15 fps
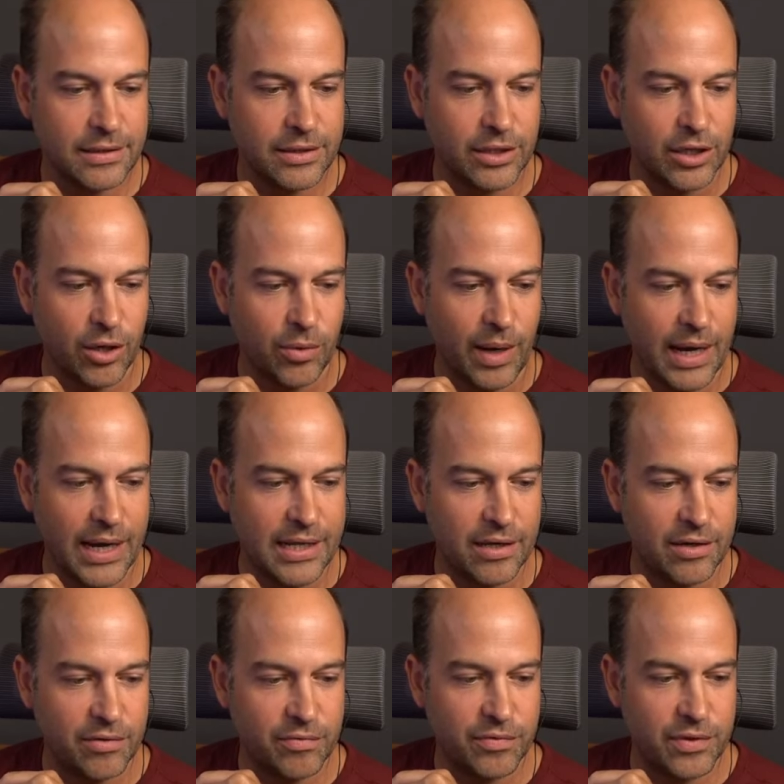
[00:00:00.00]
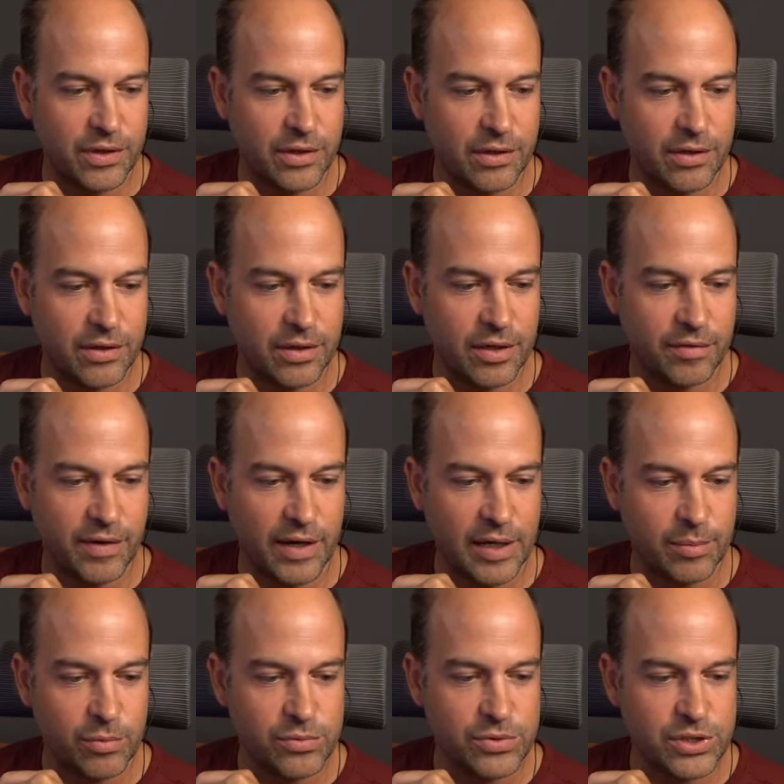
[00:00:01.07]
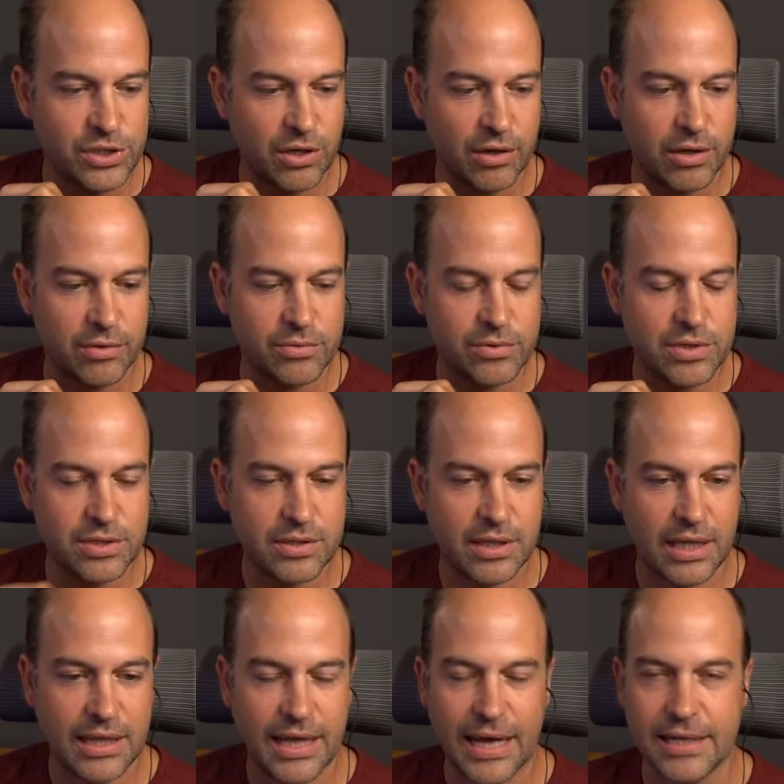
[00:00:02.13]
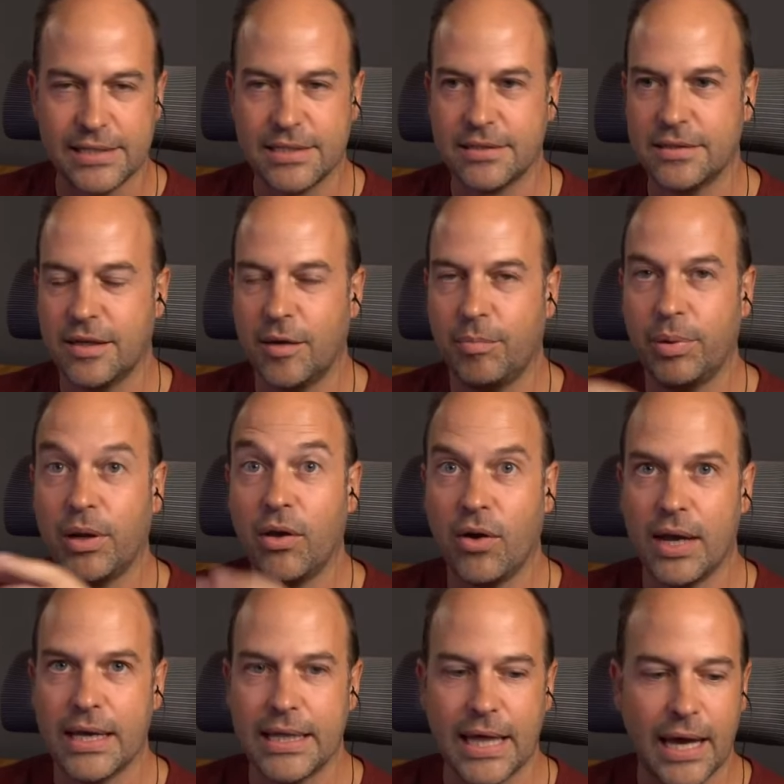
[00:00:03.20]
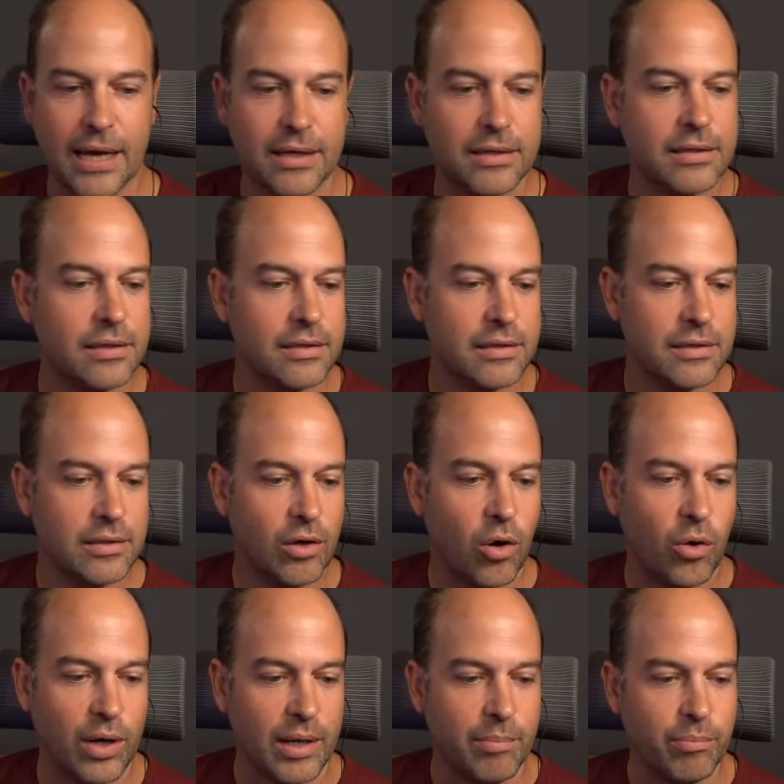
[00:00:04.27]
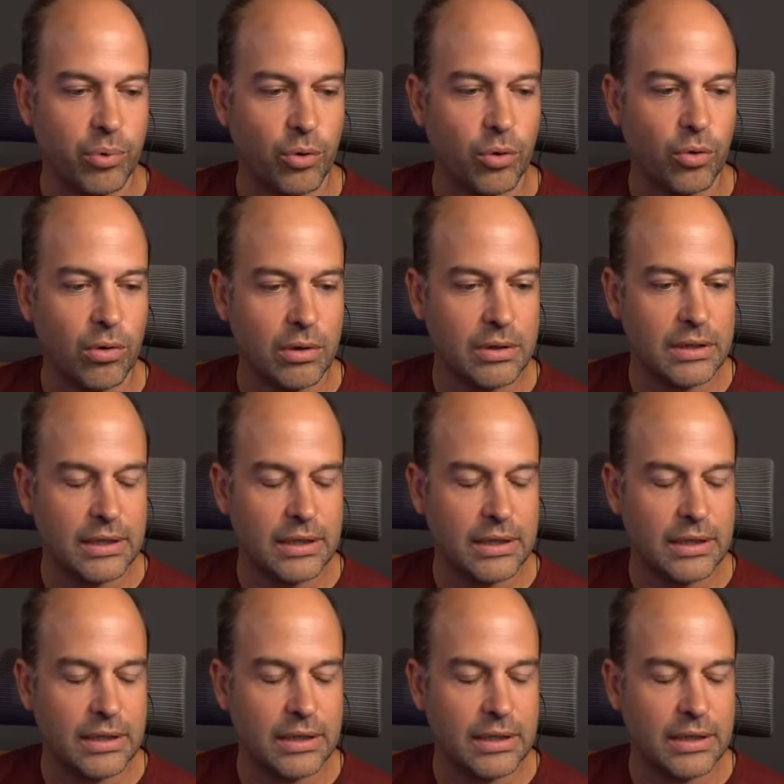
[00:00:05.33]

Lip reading: any of the available styles, then that's applying that on import.